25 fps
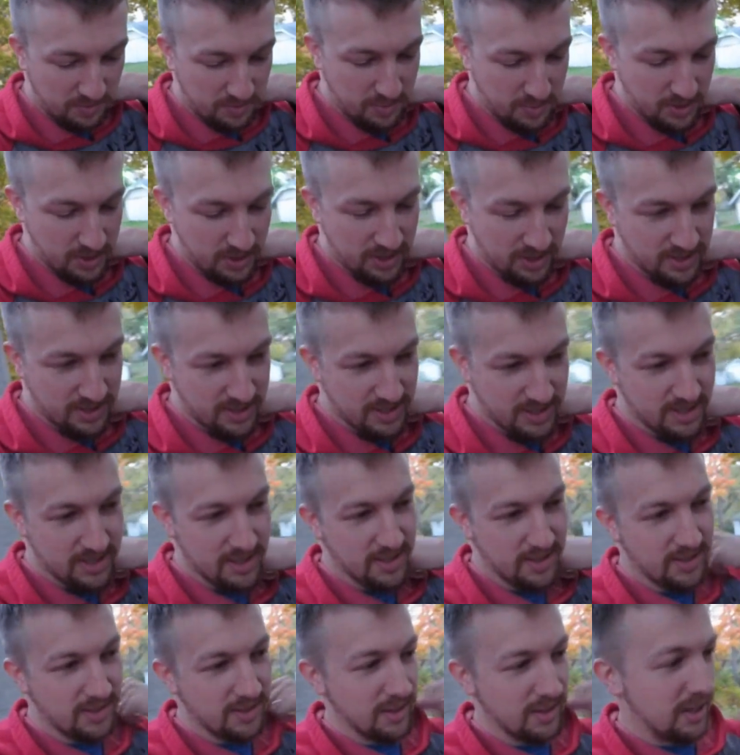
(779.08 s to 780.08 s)
but
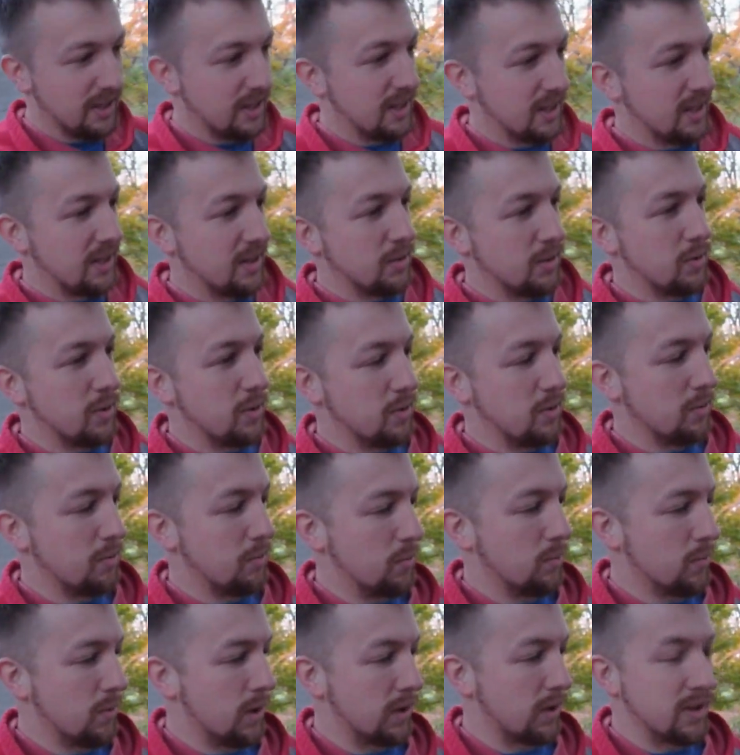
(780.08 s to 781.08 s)
we
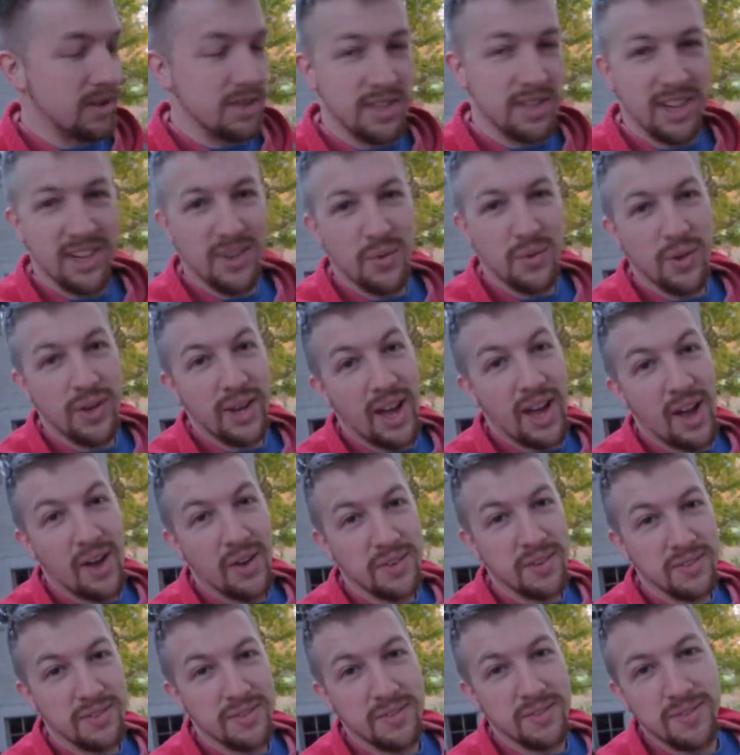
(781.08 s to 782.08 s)
got the second one
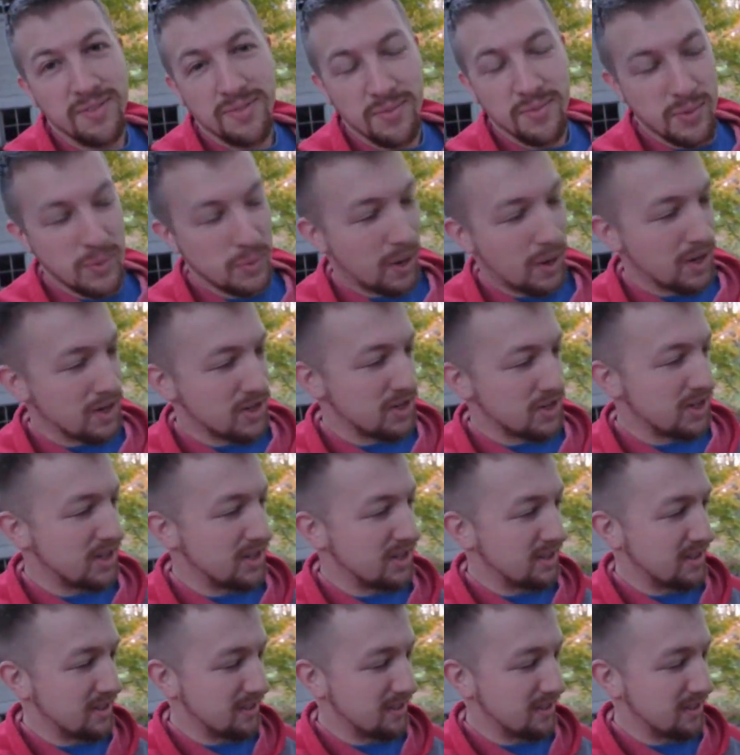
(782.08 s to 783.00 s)
out and we watched it